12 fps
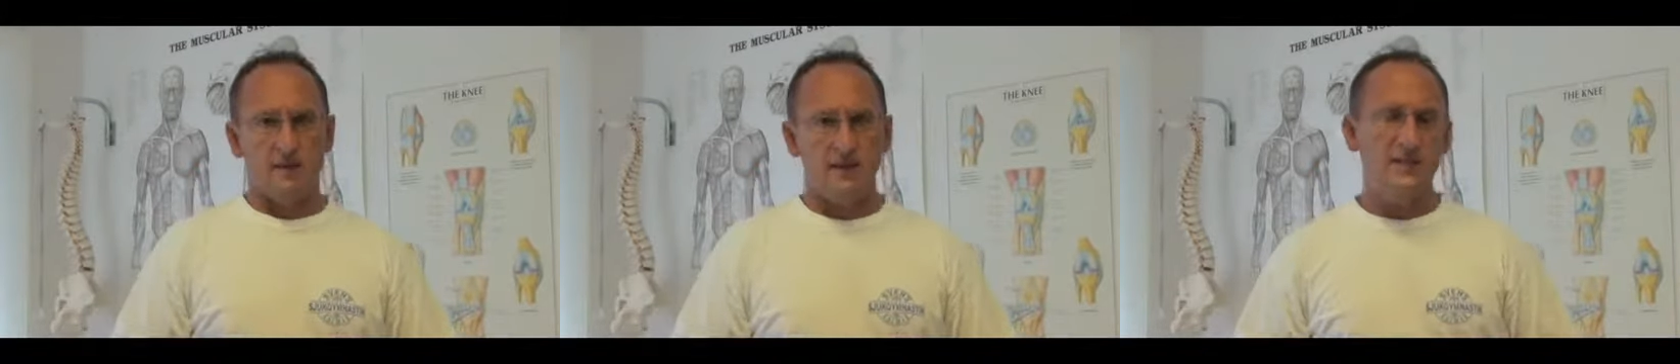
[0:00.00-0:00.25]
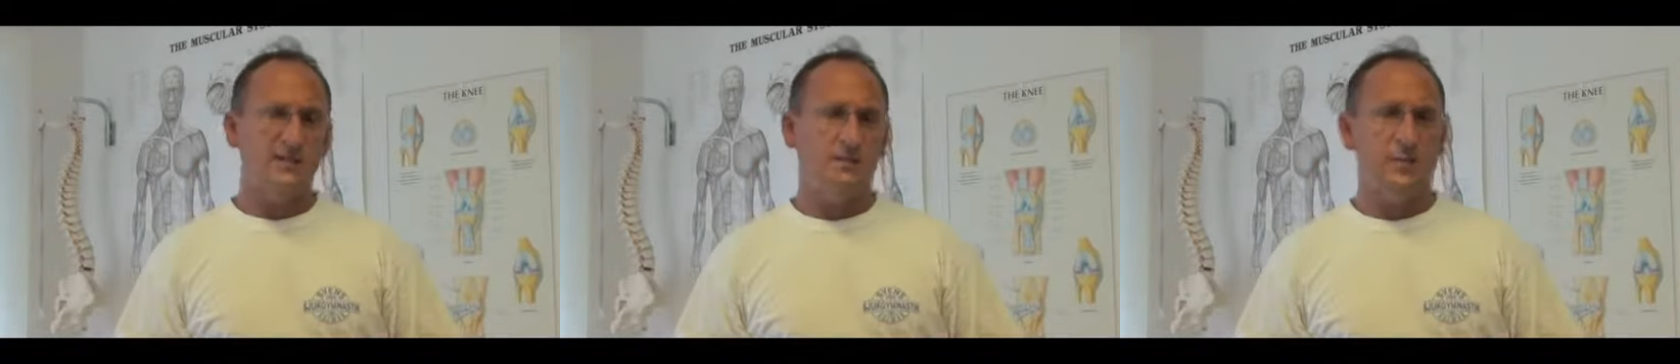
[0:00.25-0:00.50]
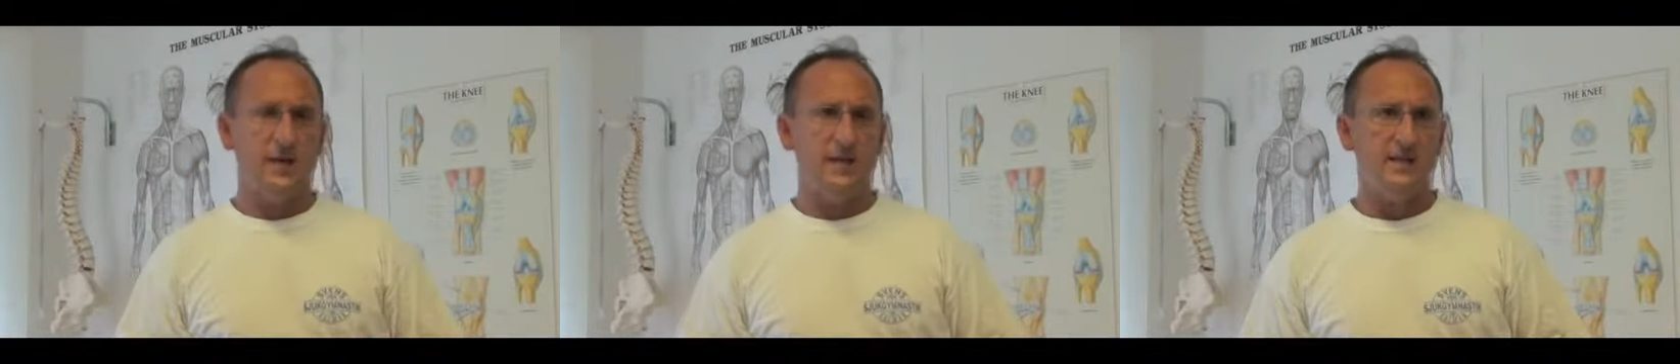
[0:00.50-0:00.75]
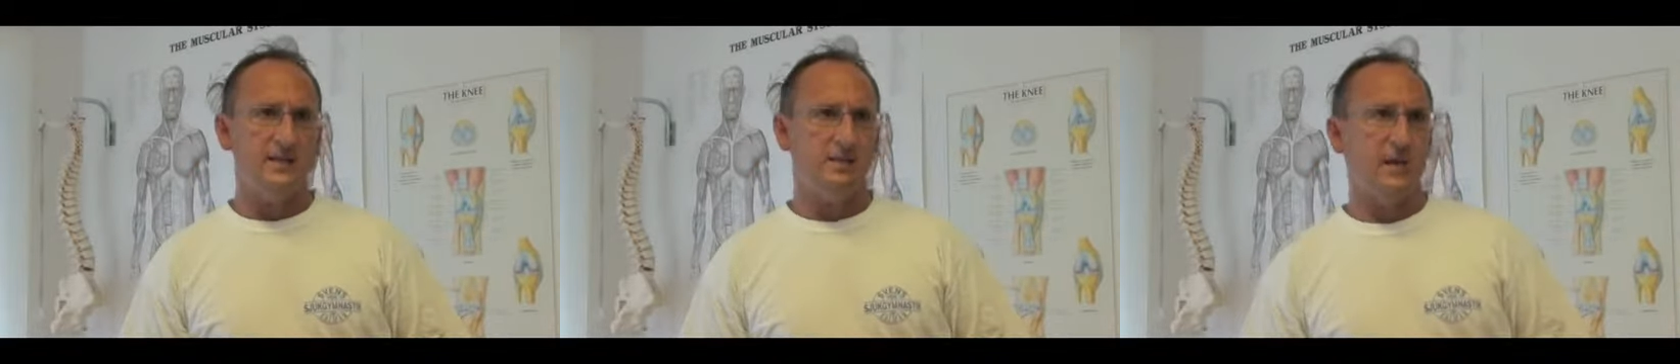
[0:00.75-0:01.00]
This
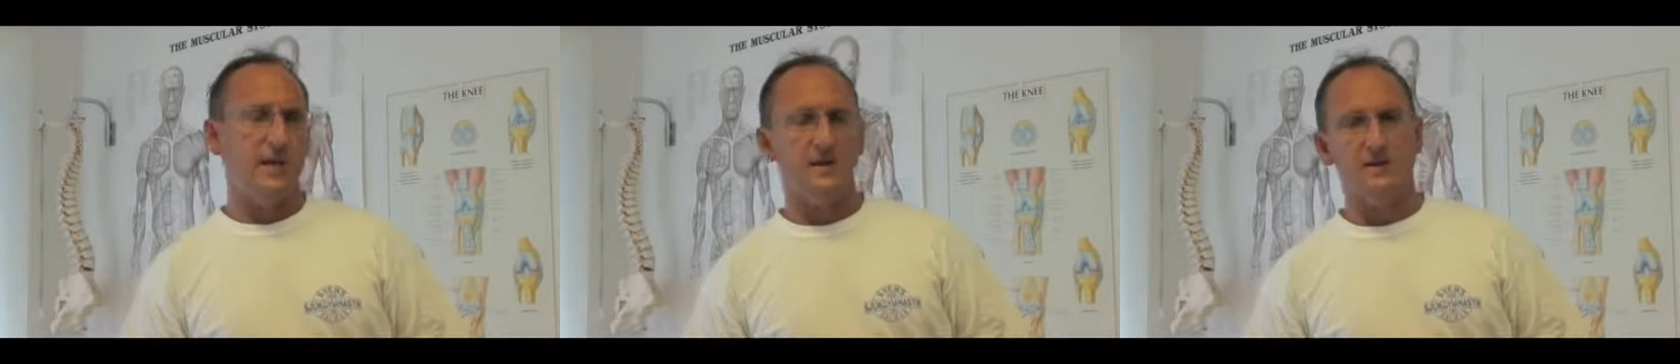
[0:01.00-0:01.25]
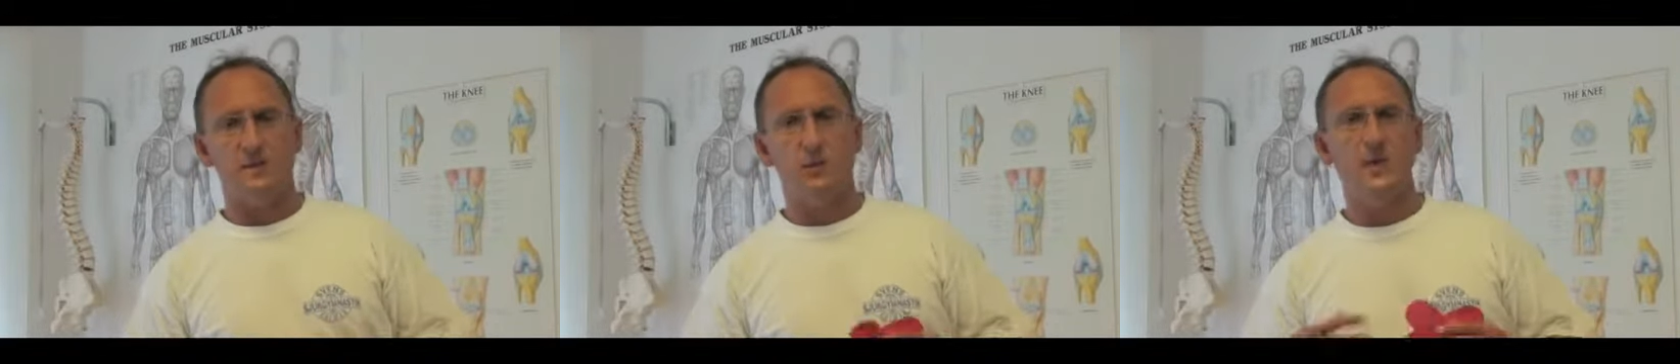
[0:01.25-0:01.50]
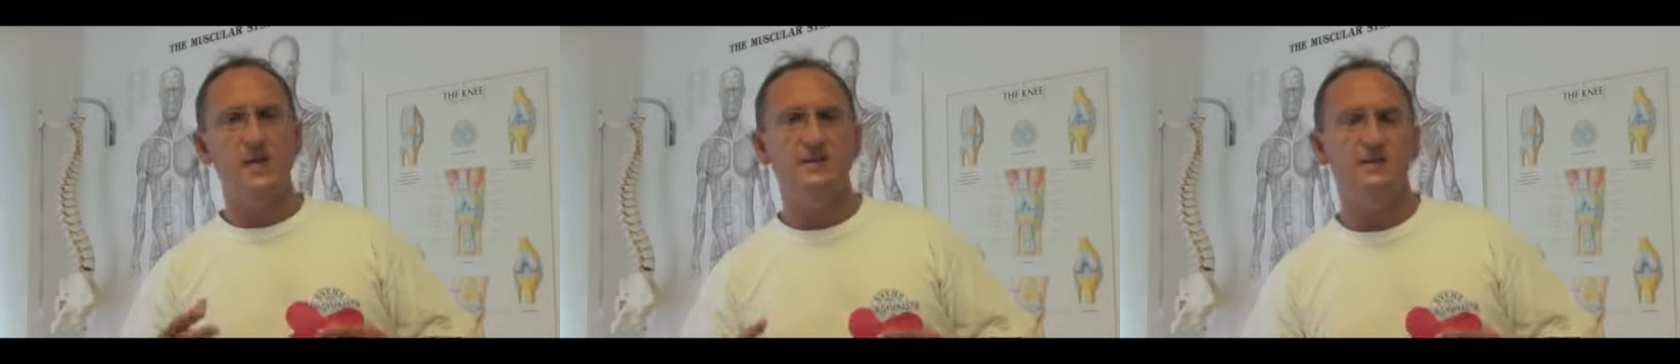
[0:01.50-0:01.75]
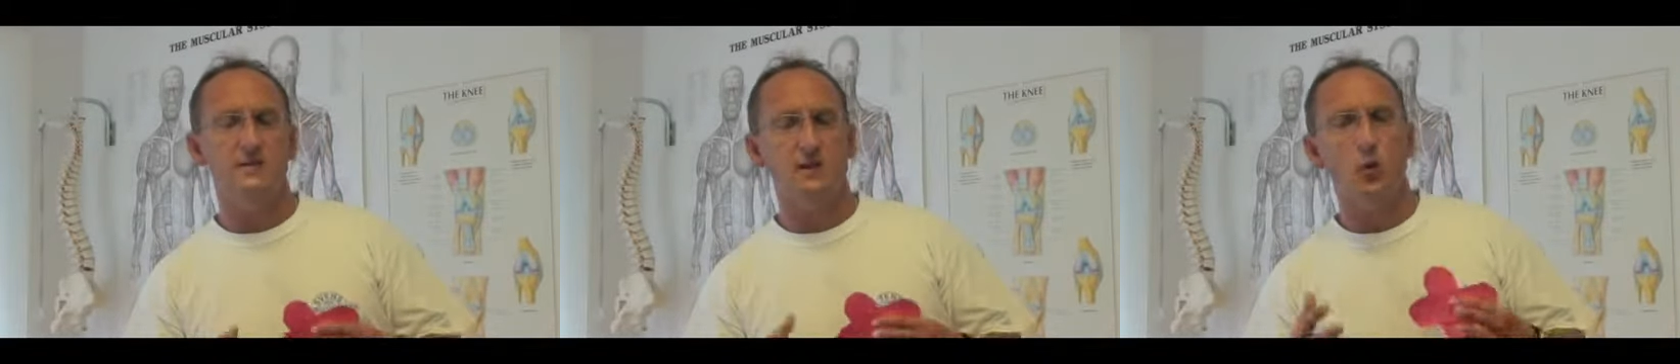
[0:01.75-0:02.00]
space makes the
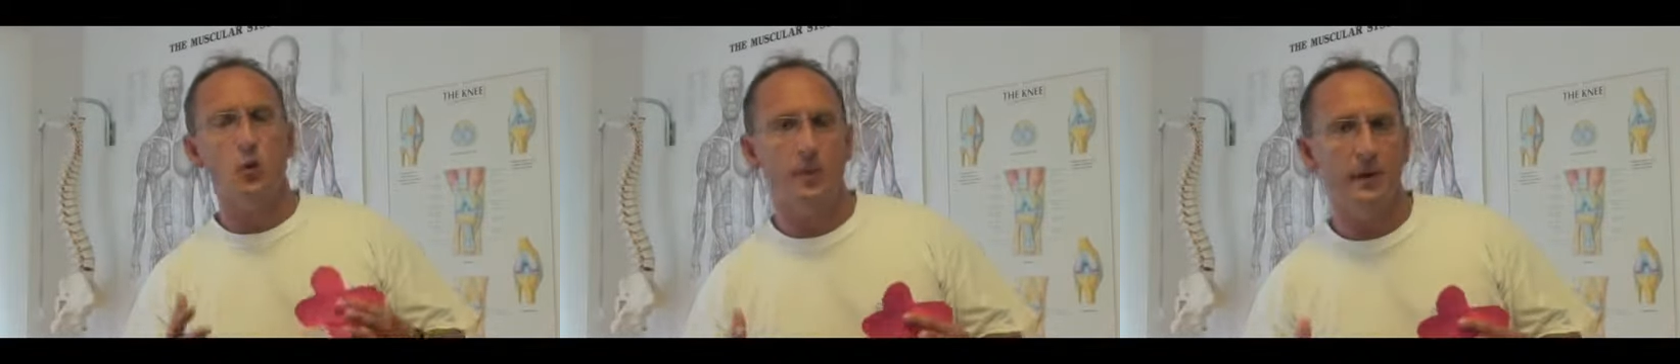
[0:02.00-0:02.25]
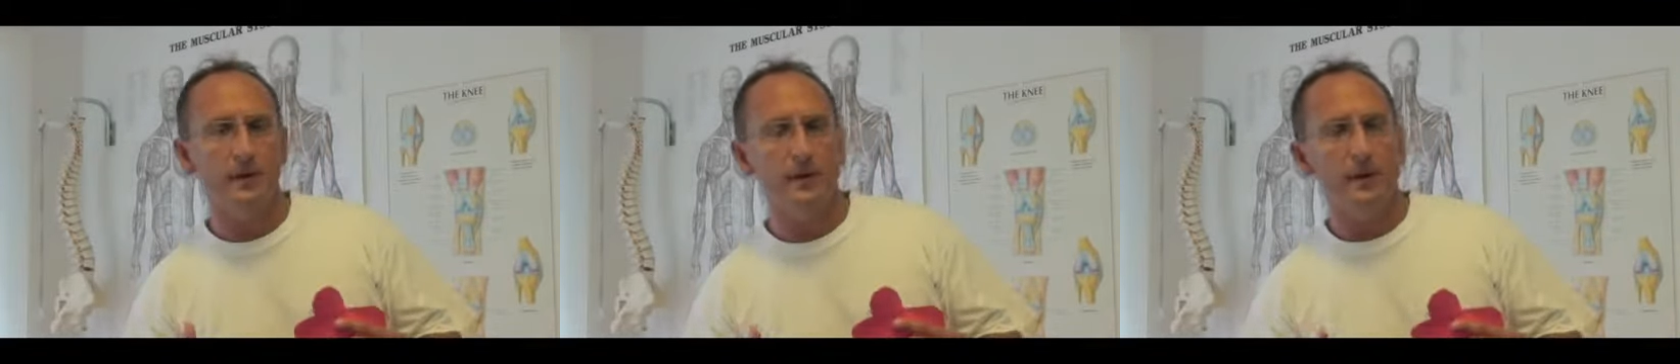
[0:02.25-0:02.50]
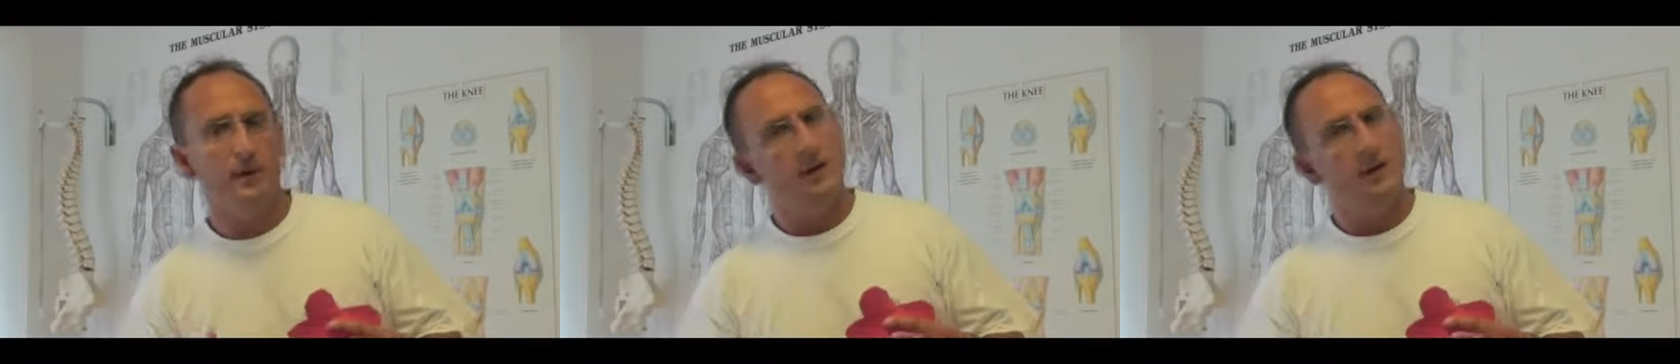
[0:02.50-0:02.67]
vessels open